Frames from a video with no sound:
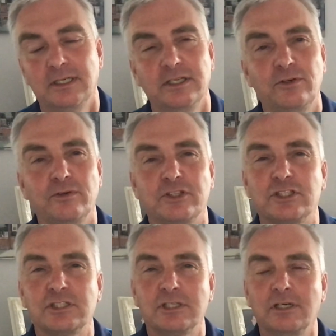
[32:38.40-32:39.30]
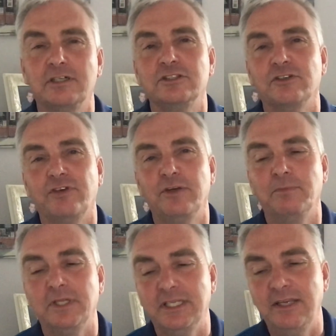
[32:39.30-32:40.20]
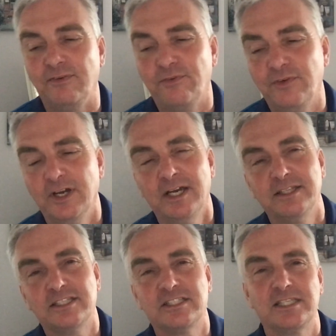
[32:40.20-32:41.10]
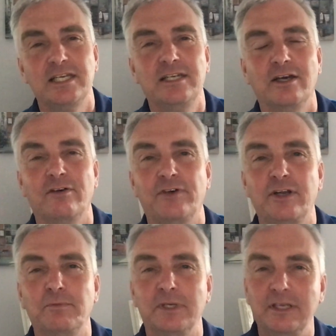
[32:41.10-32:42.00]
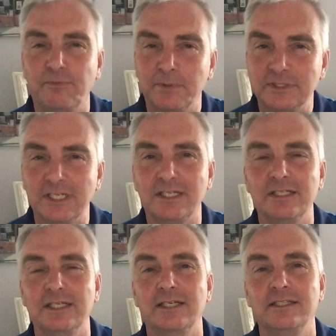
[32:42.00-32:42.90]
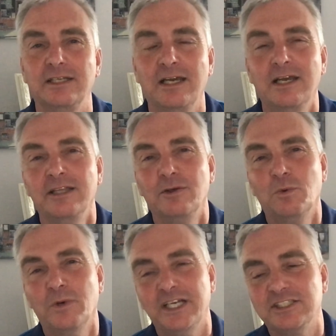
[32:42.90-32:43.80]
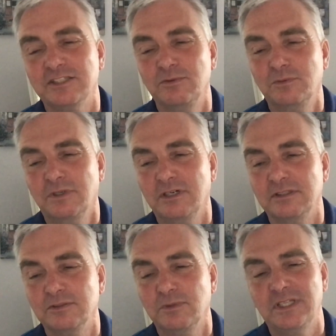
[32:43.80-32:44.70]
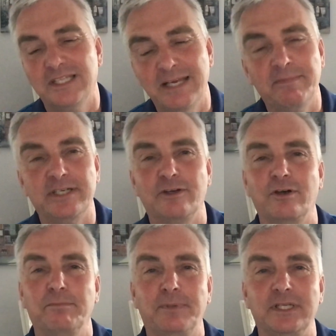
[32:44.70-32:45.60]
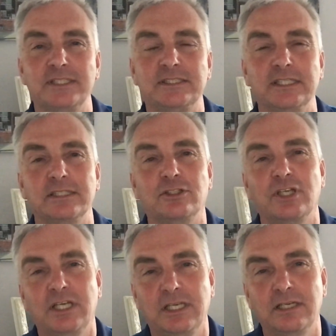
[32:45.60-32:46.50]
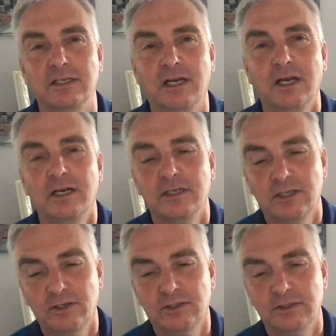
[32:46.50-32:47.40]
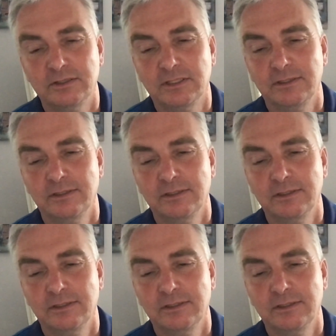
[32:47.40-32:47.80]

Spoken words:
You know, the scourge of unbelief, the sin of unbelief, particularly in the Western world, will limit our ability to hear God.